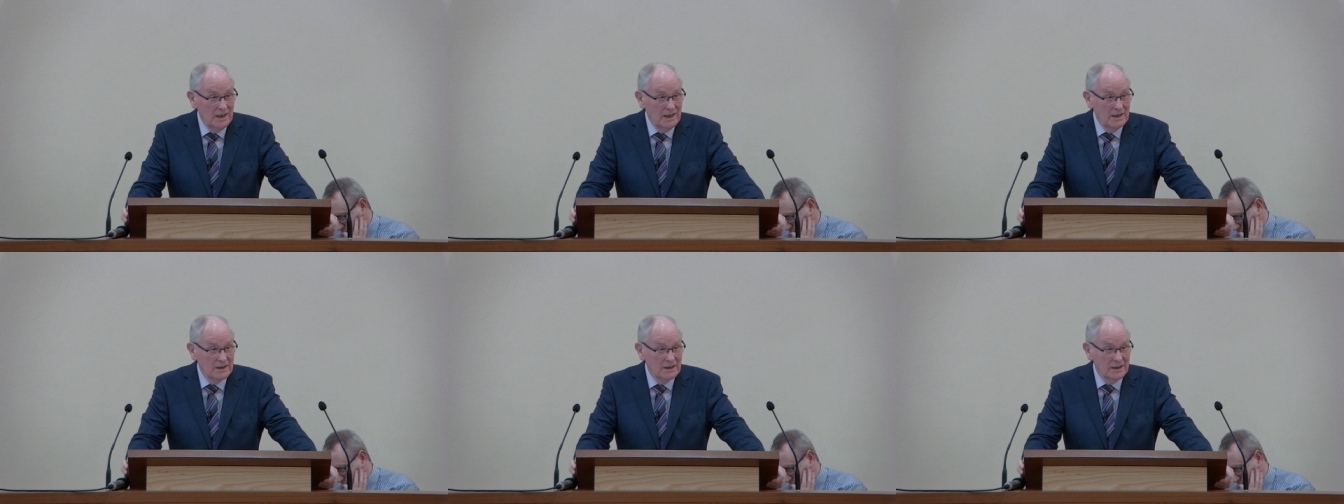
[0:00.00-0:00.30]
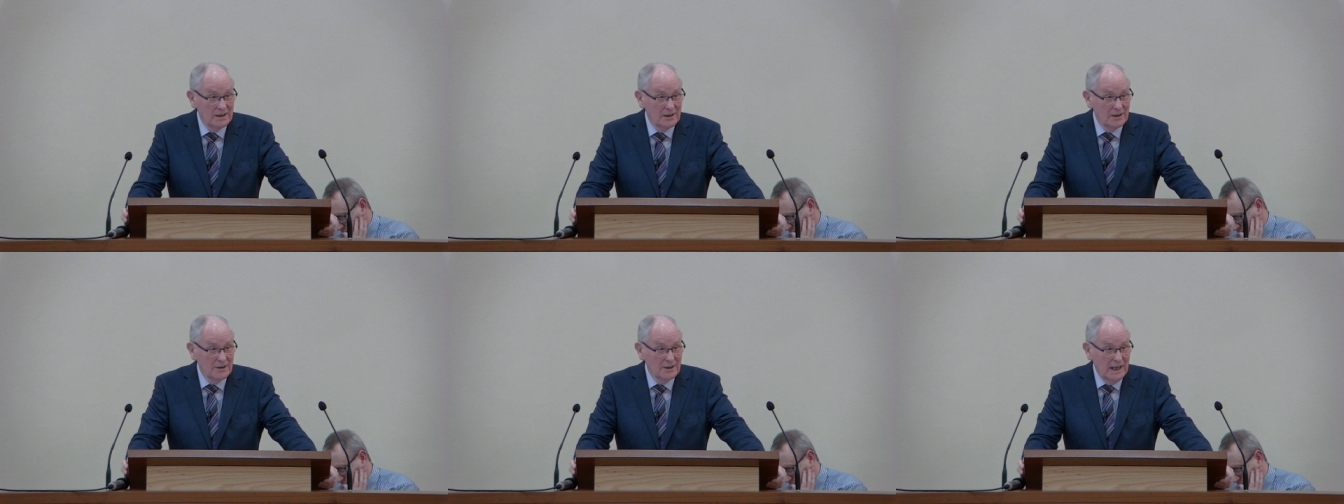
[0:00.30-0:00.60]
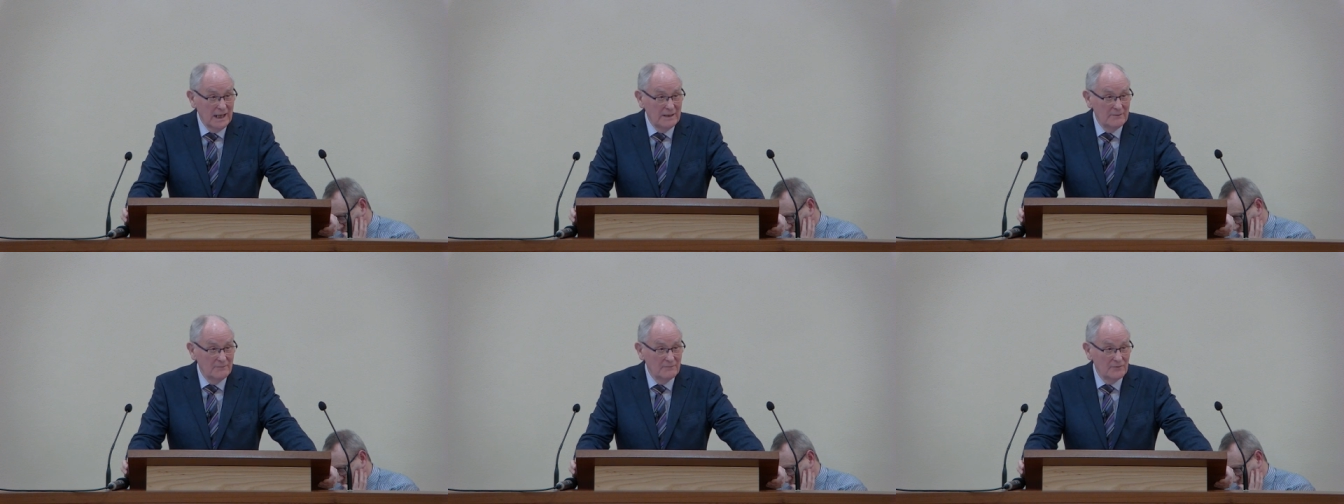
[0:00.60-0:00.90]
He had little
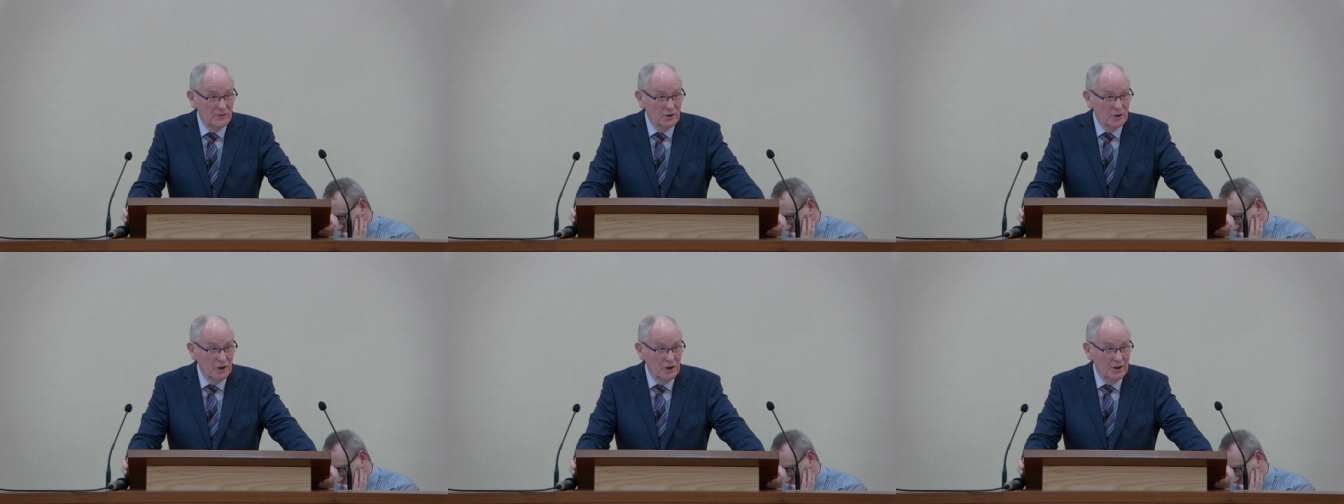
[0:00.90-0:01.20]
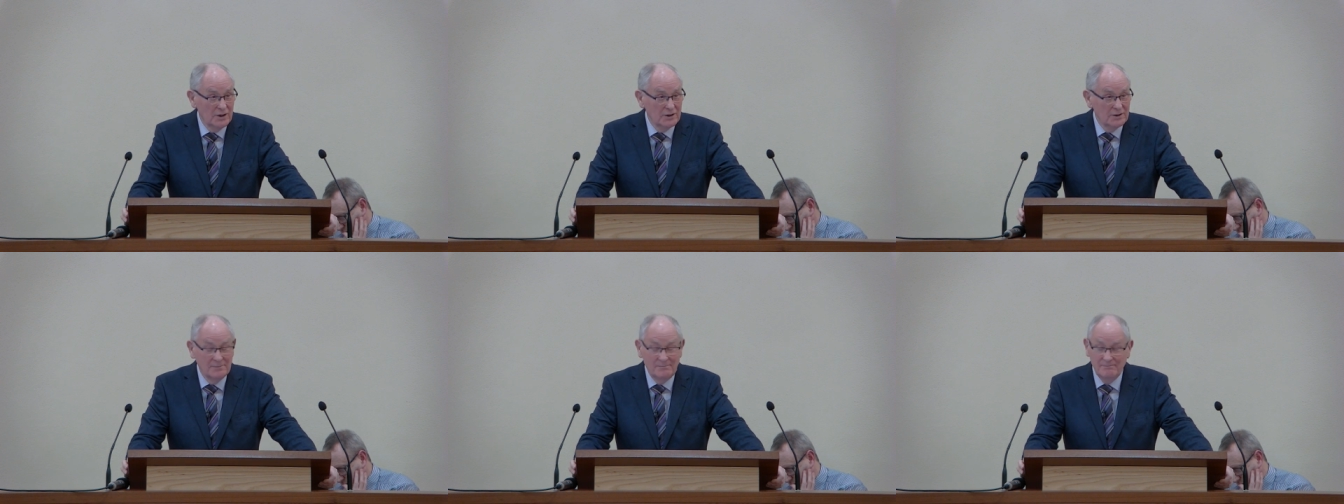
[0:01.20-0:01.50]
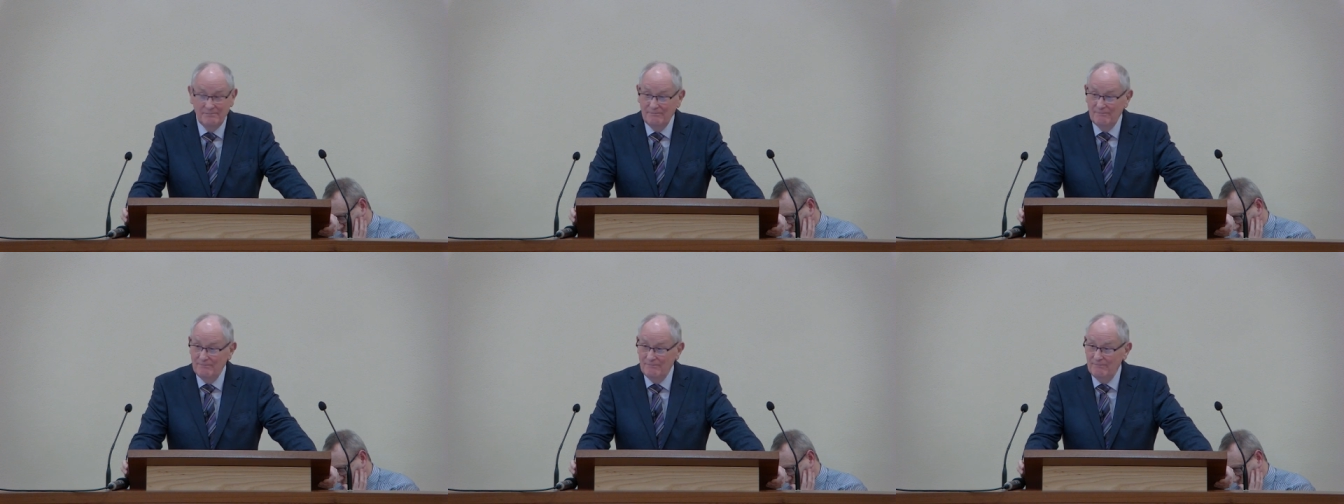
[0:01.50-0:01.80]
time for God.
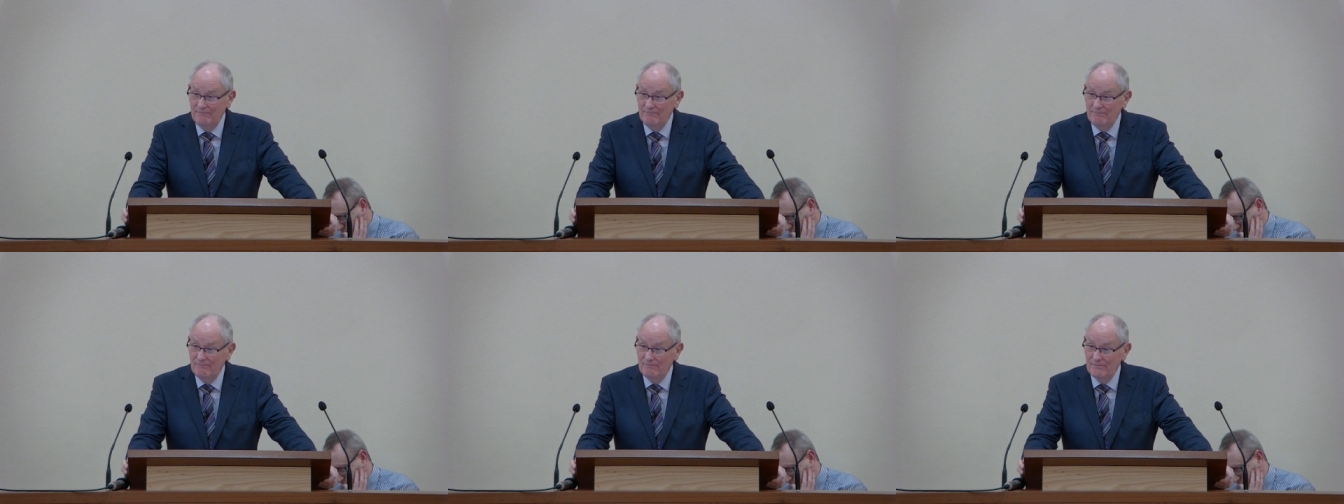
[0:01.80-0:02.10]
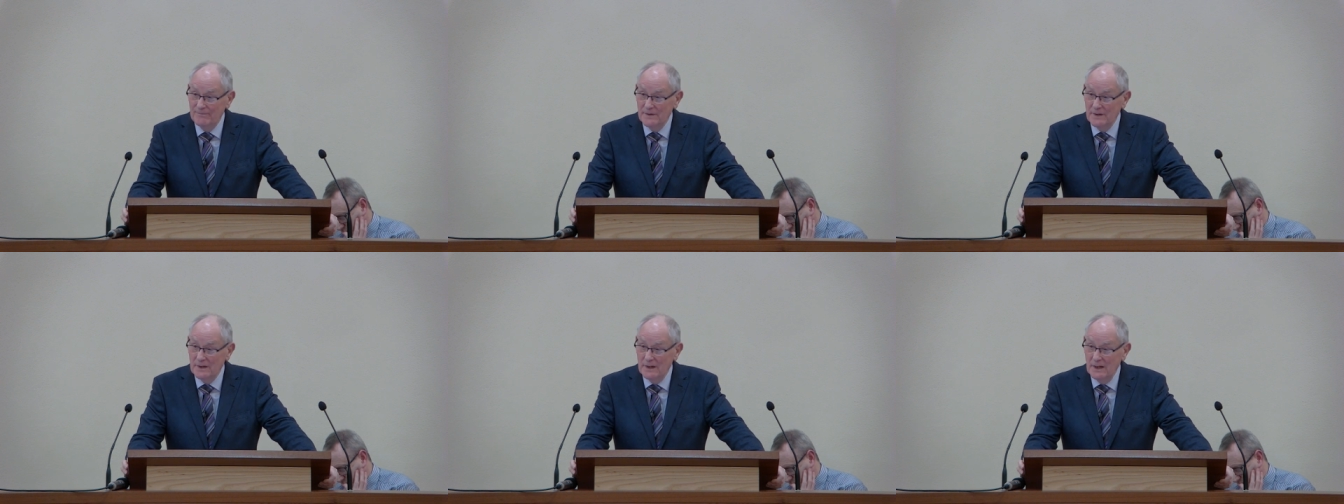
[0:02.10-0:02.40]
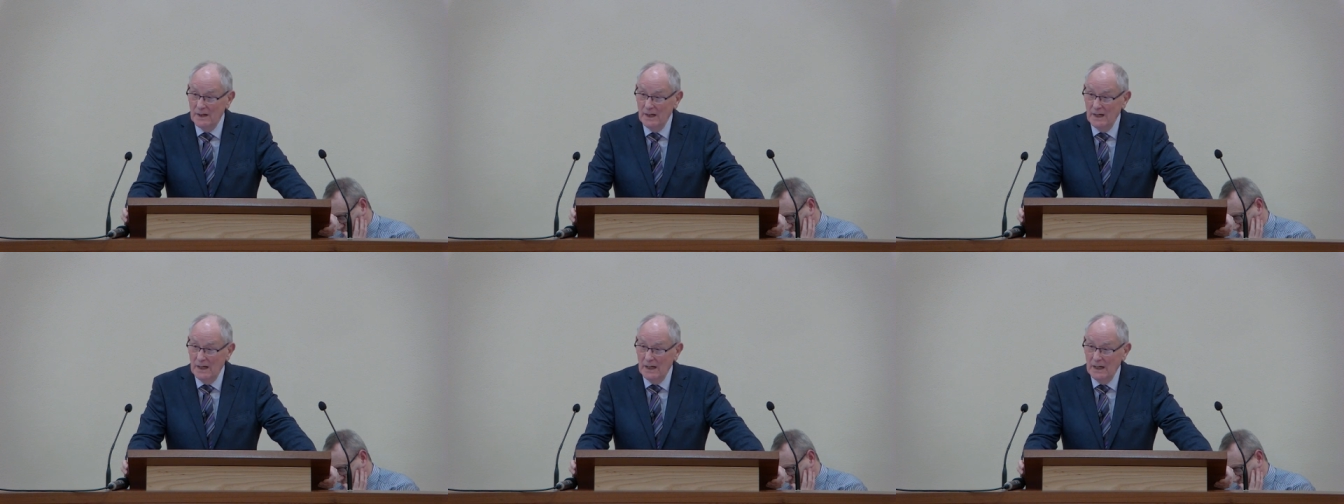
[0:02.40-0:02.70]

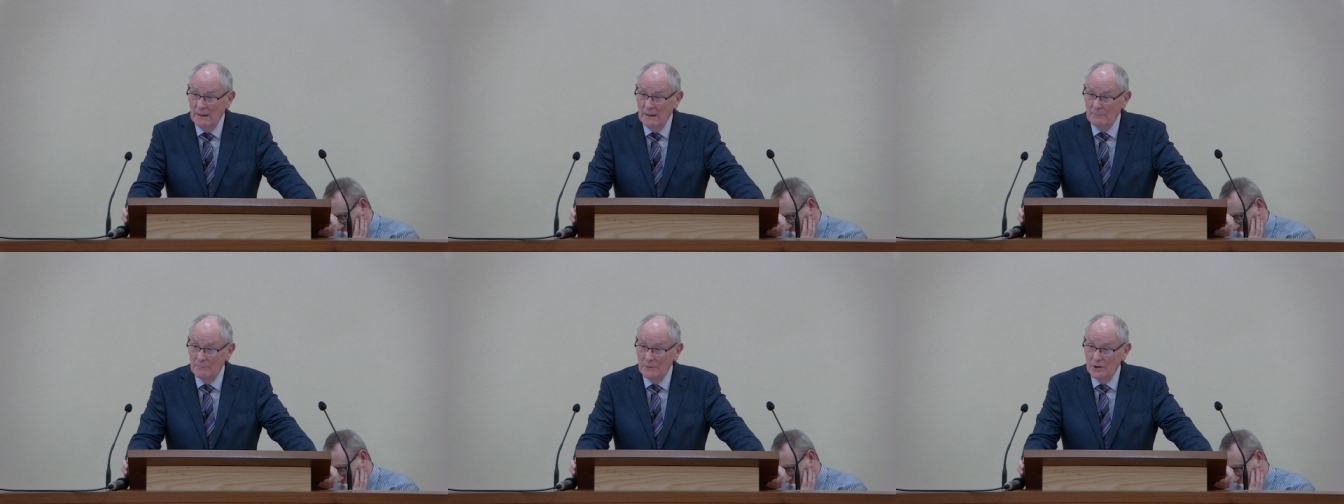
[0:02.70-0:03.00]
I'm